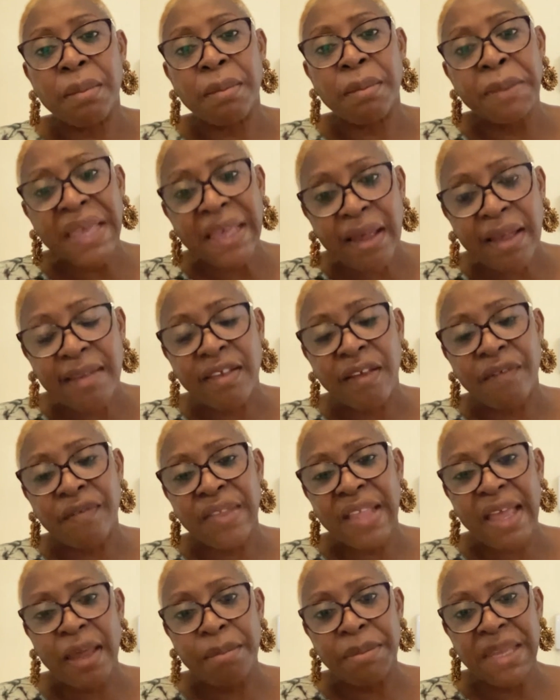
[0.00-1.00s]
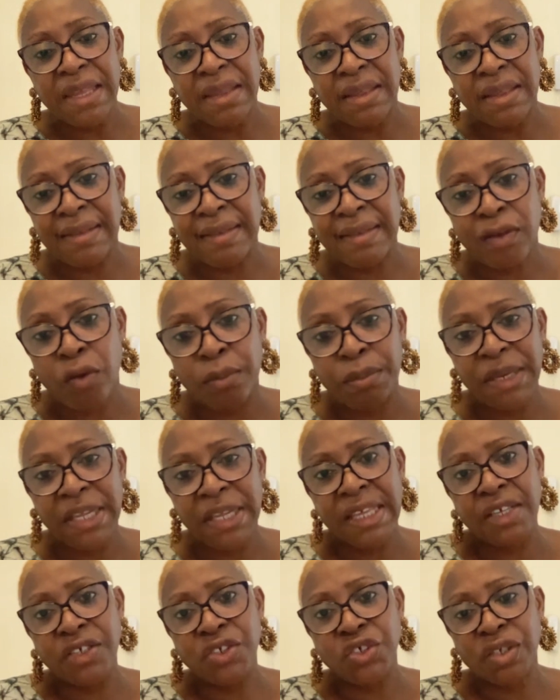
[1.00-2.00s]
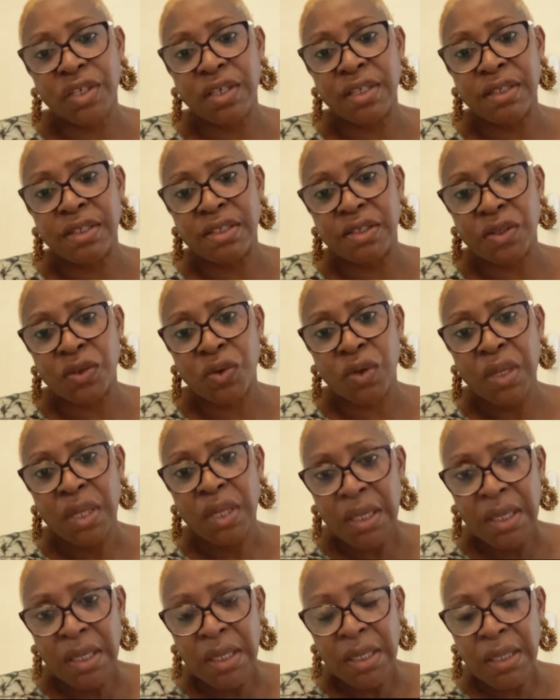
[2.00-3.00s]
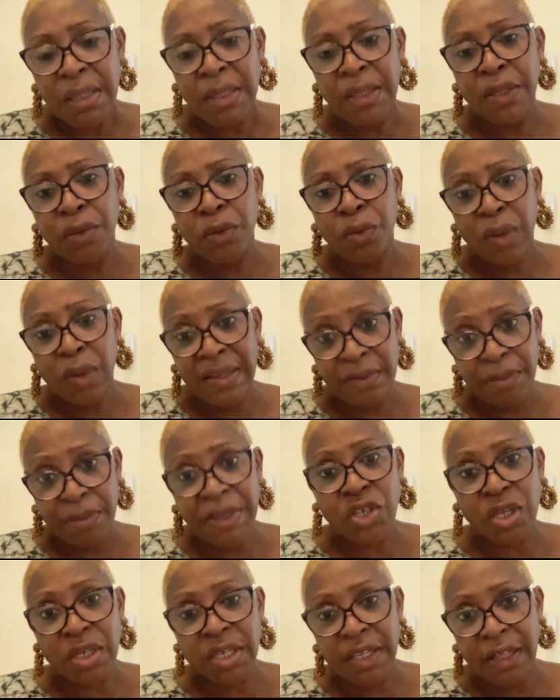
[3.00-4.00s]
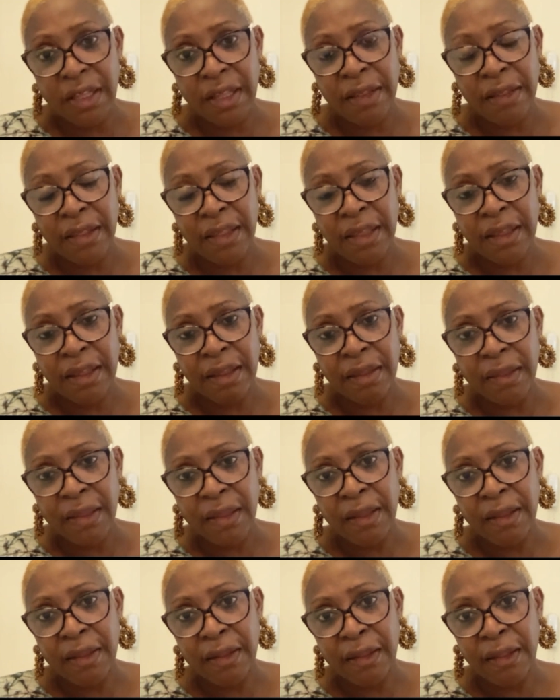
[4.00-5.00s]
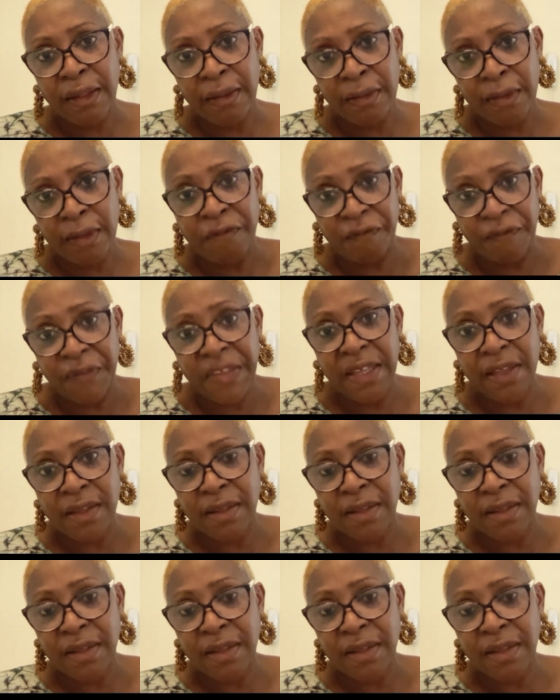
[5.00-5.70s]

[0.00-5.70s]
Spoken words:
because of diabetes complications. So, especially the feet,